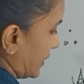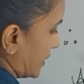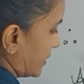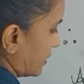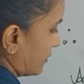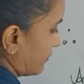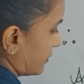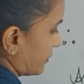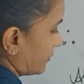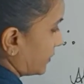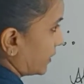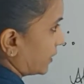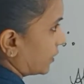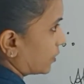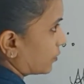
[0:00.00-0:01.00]
BD
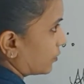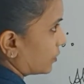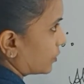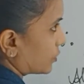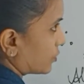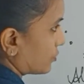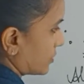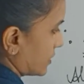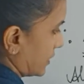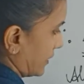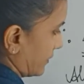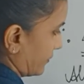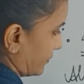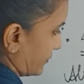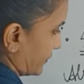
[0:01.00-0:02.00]
will be equal to
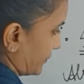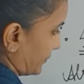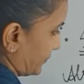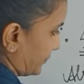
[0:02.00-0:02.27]
CF.